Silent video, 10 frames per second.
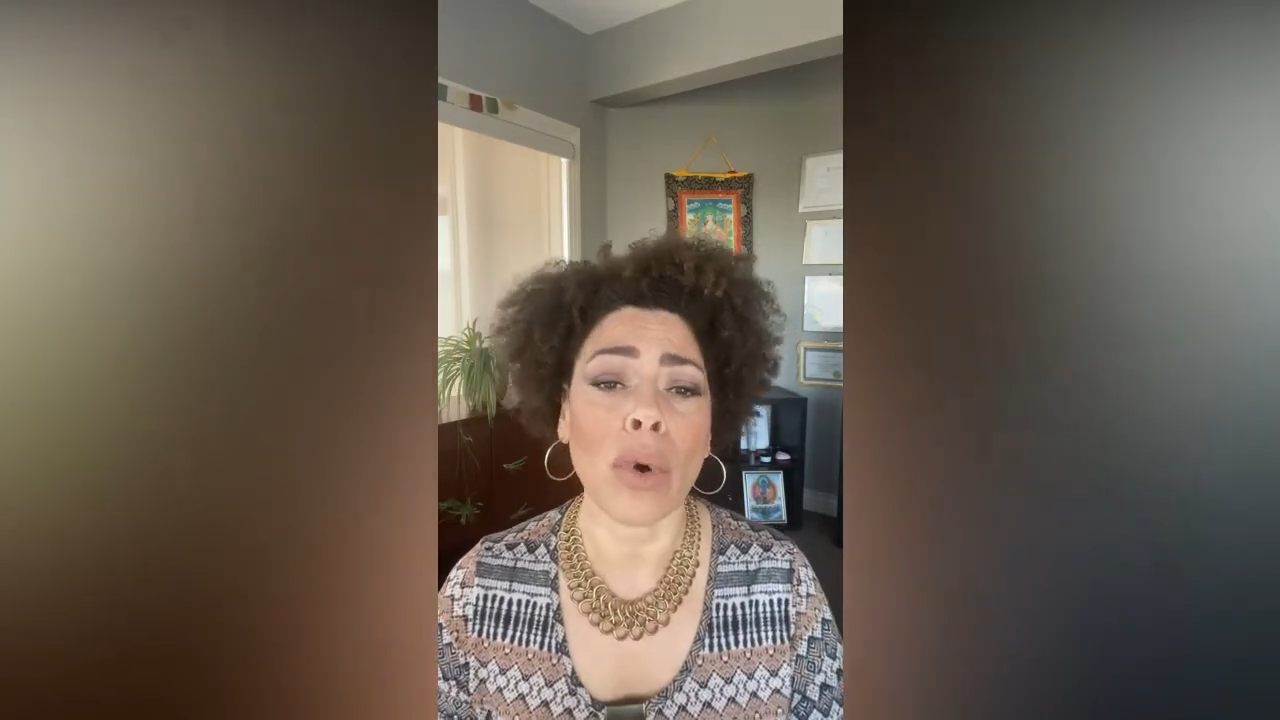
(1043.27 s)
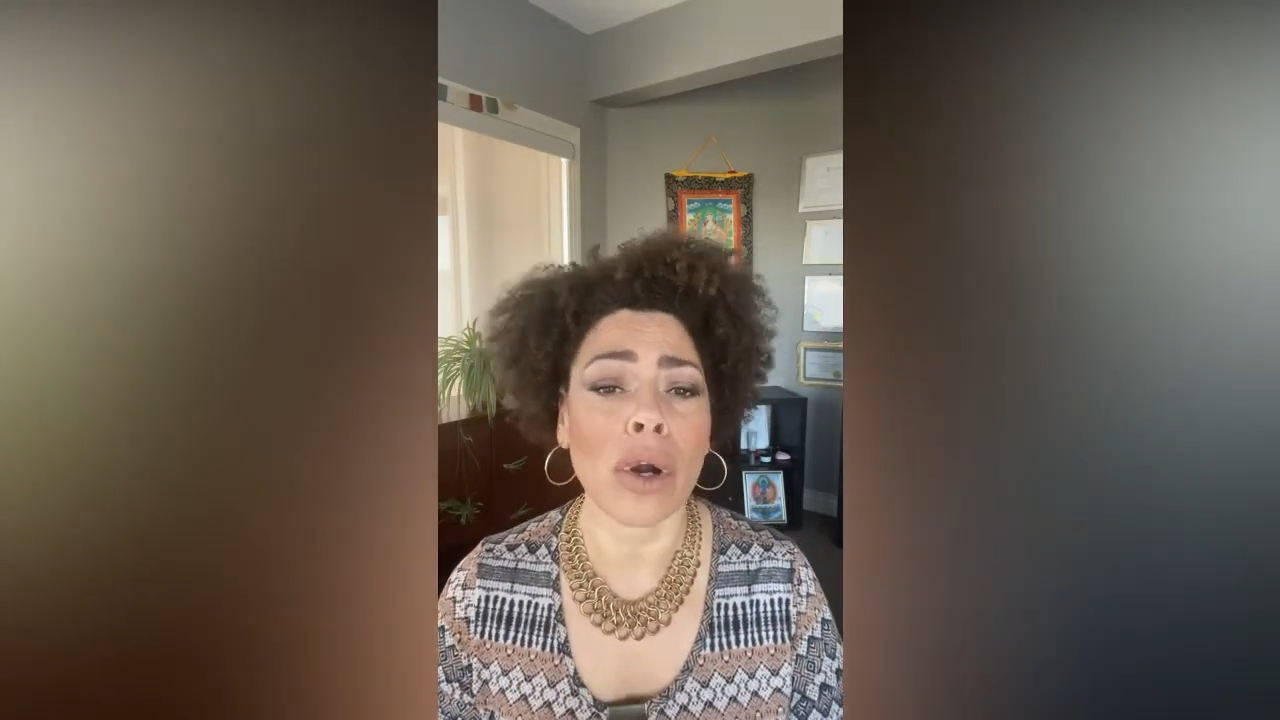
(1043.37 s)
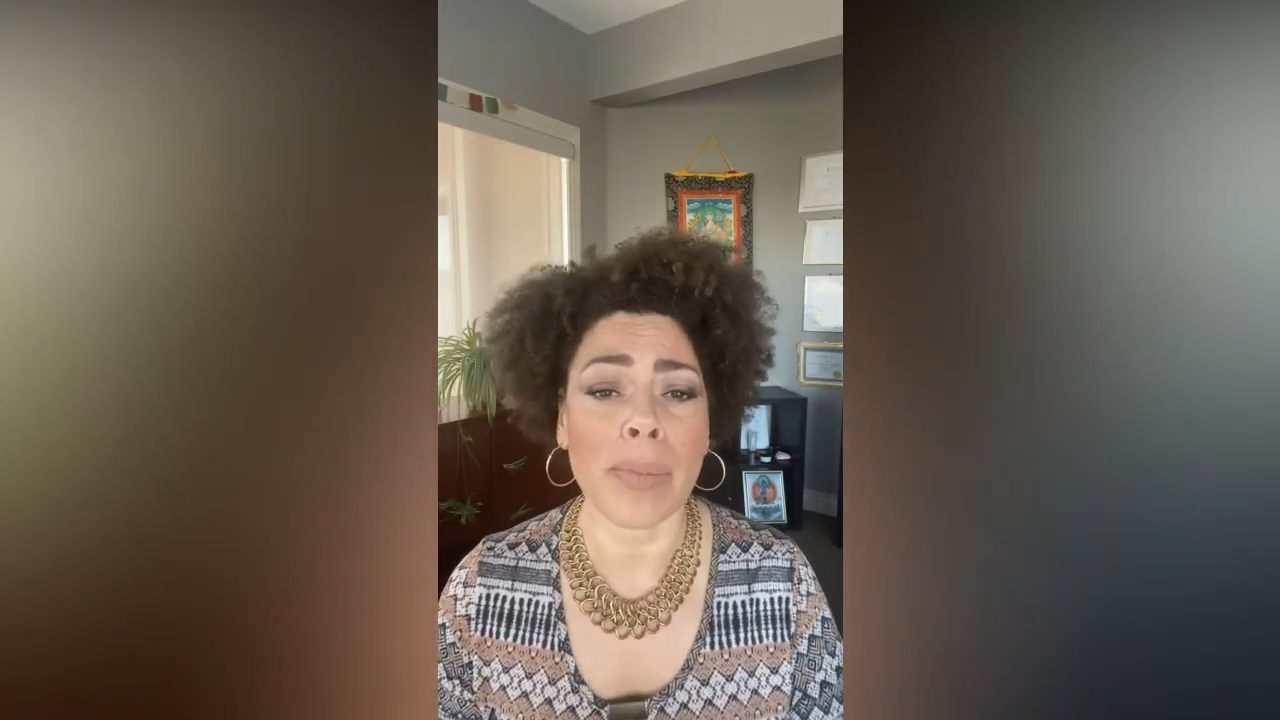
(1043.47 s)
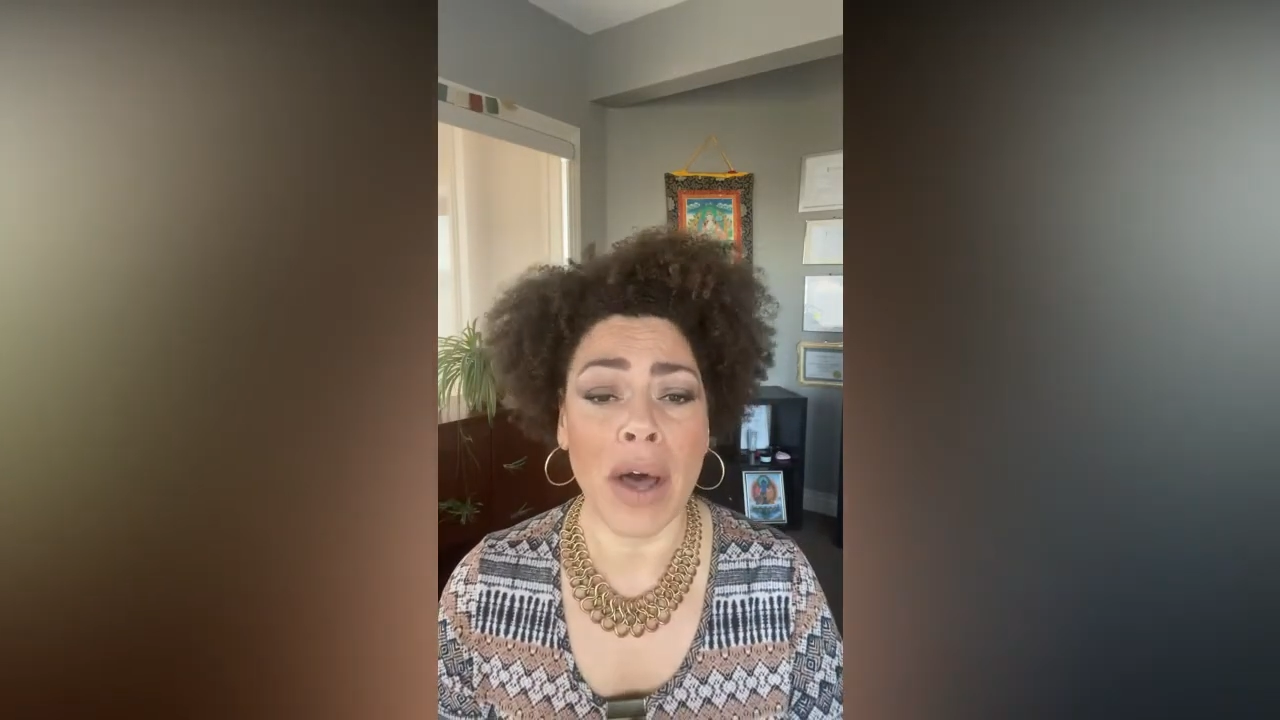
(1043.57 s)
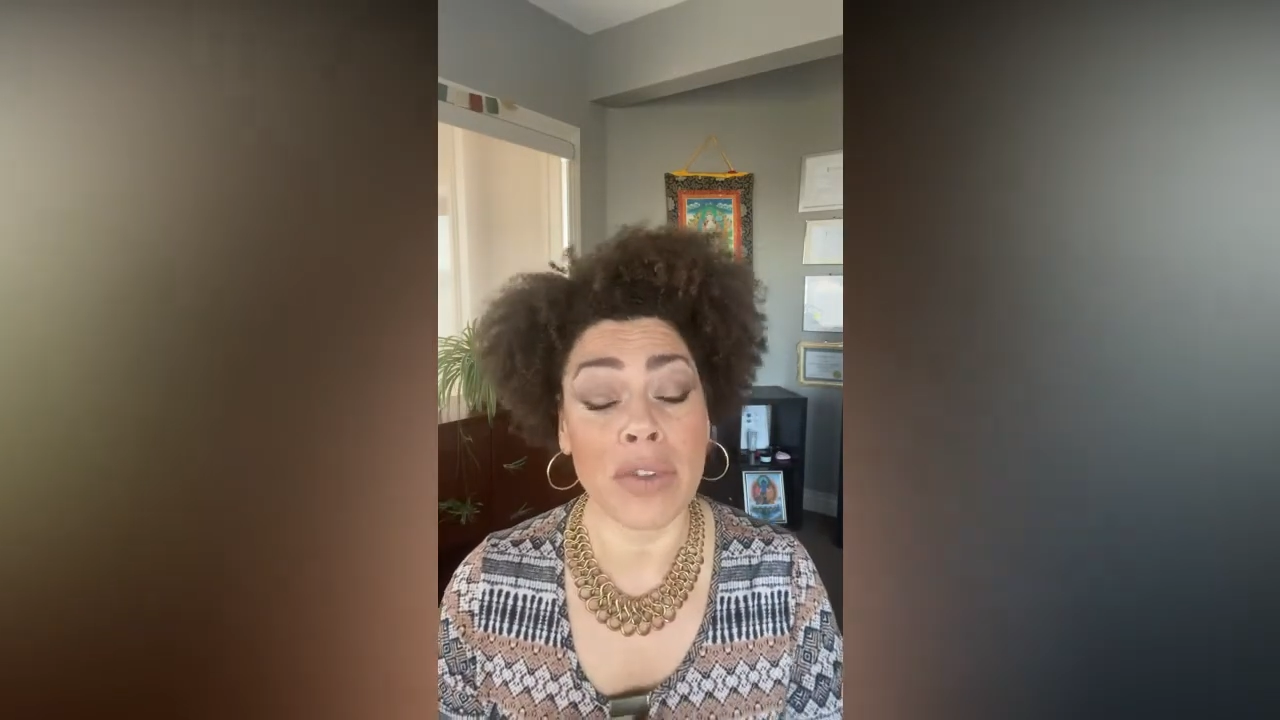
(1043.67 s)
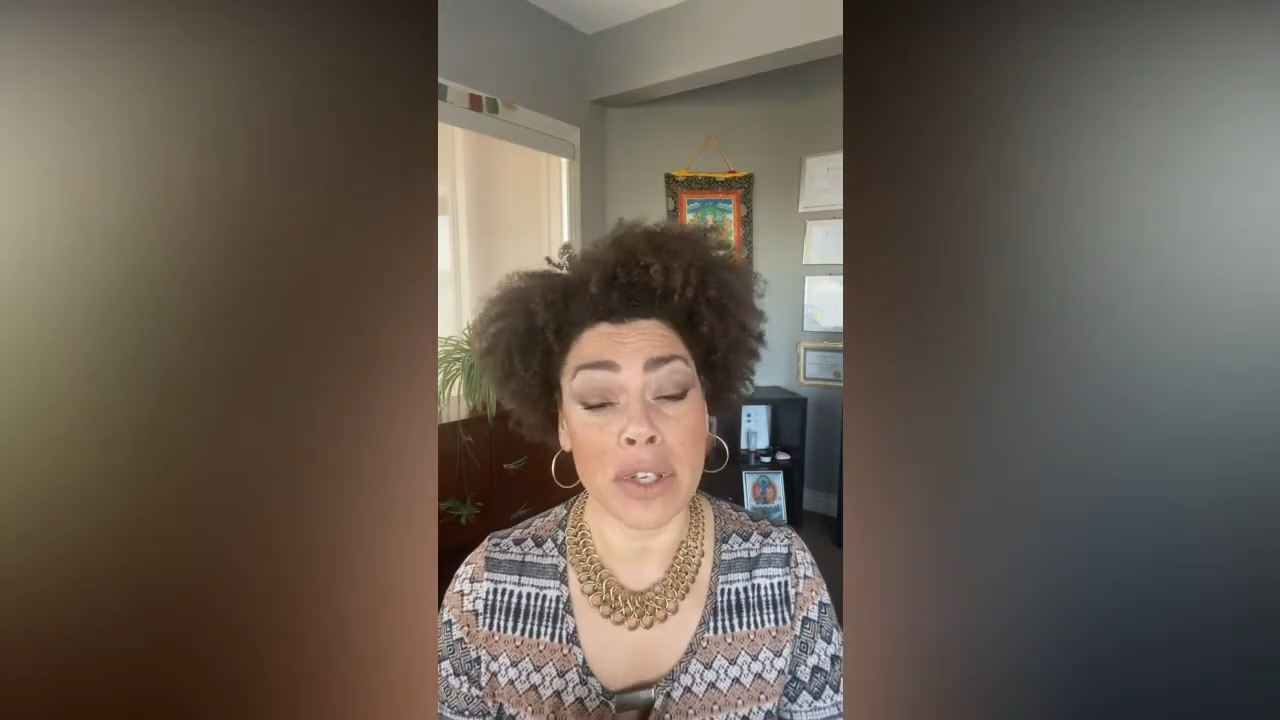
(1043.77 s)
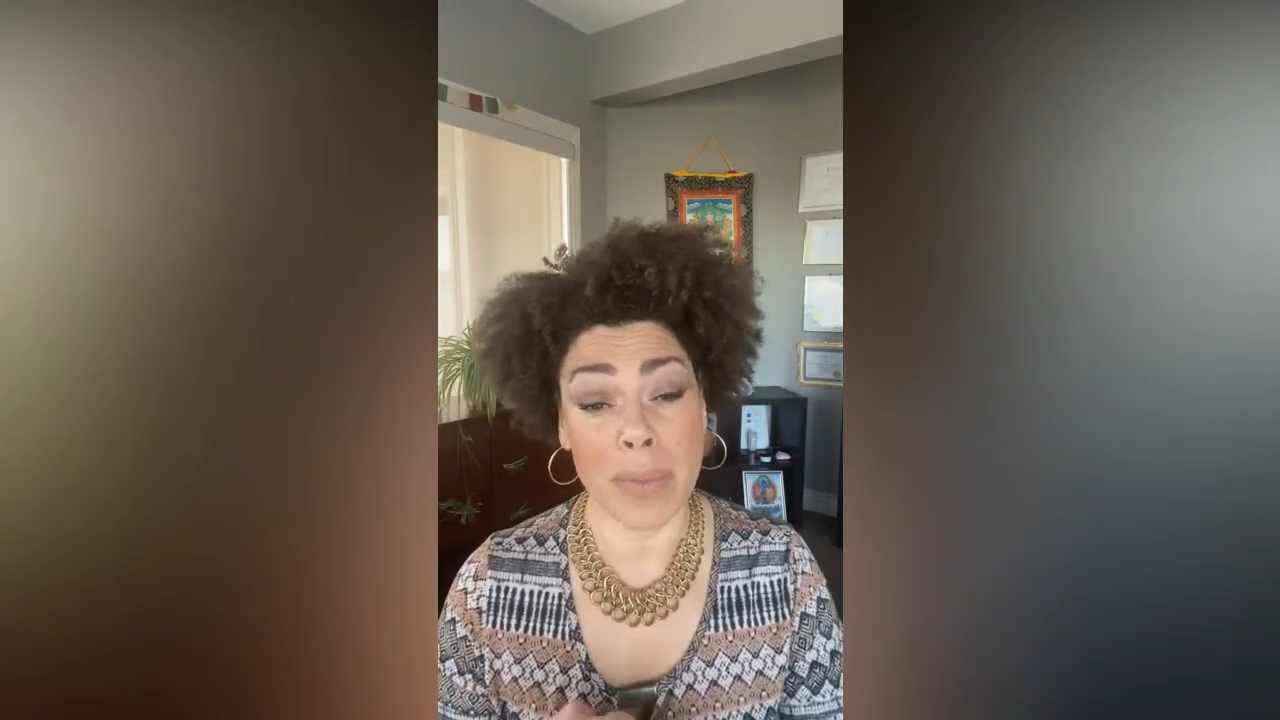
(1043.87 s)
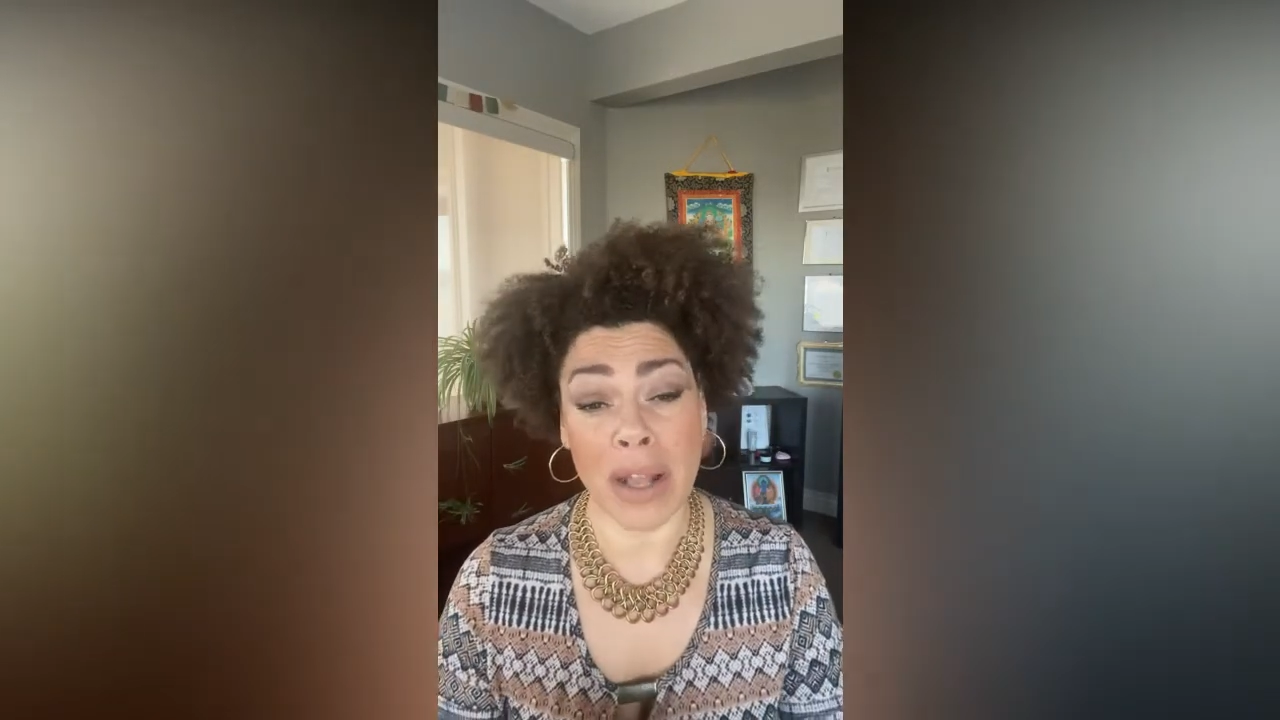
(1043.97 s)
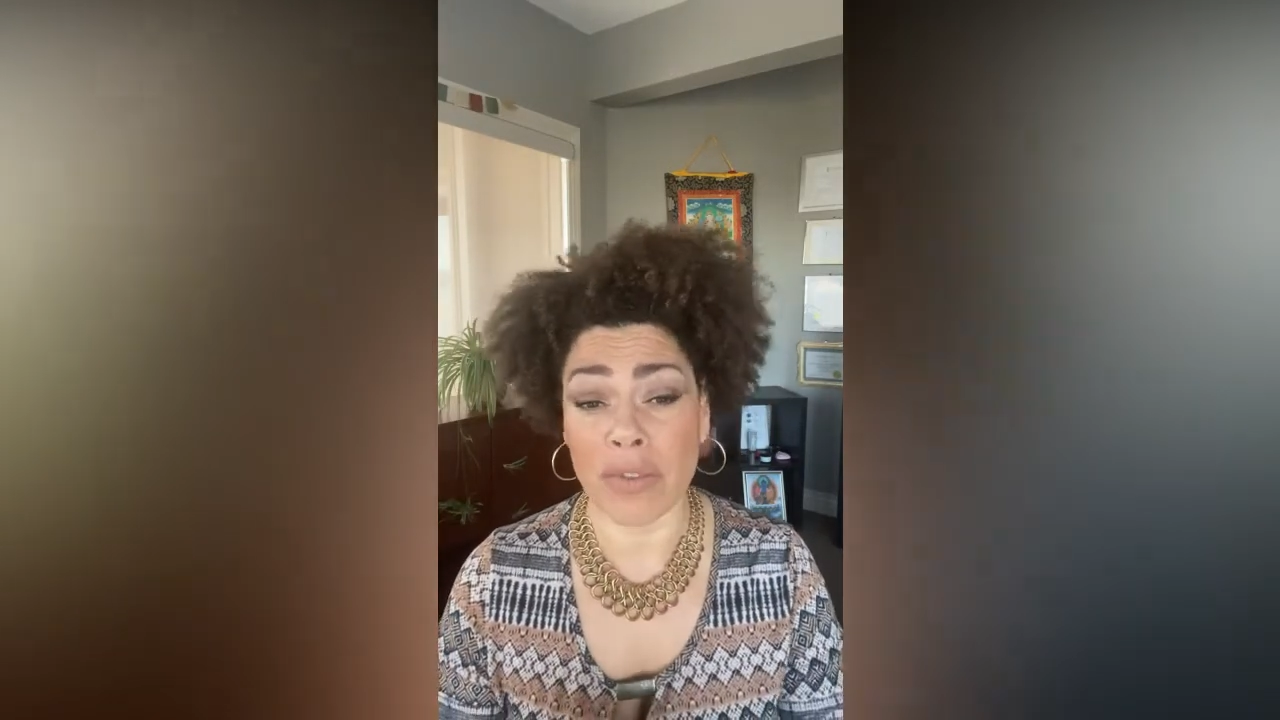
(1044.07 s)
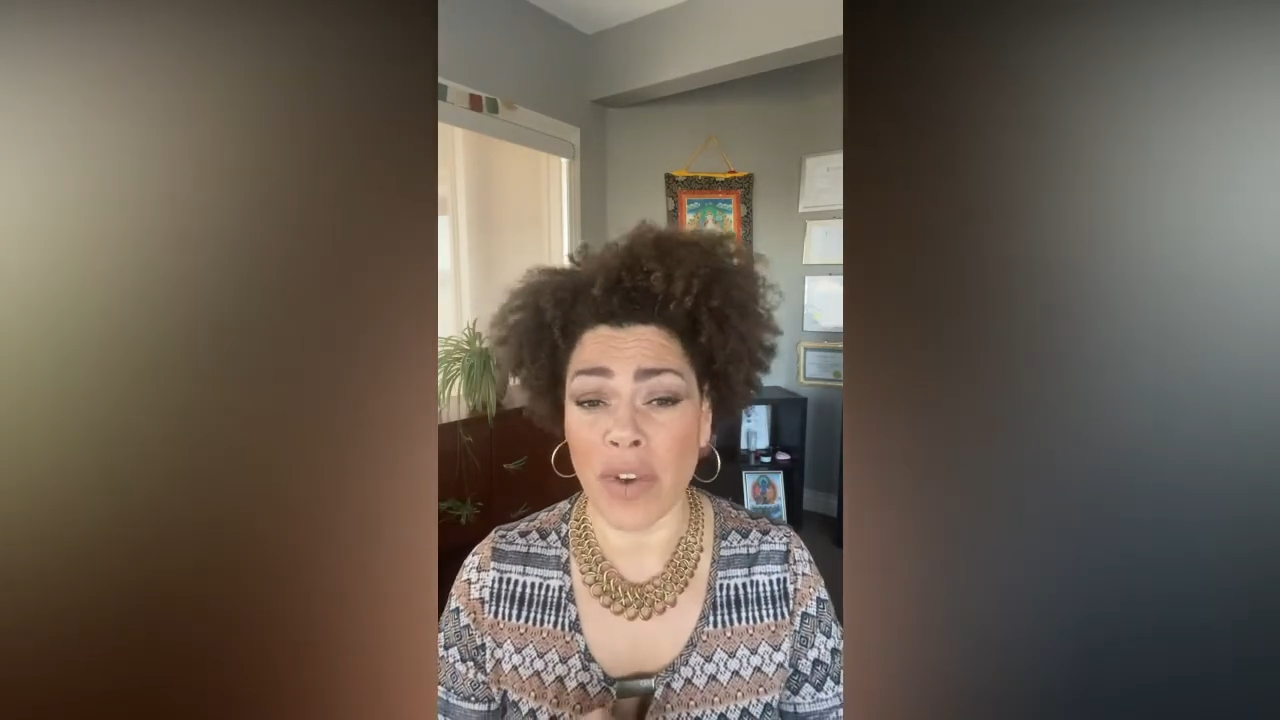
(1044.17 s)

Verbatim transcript: more about the Tibetan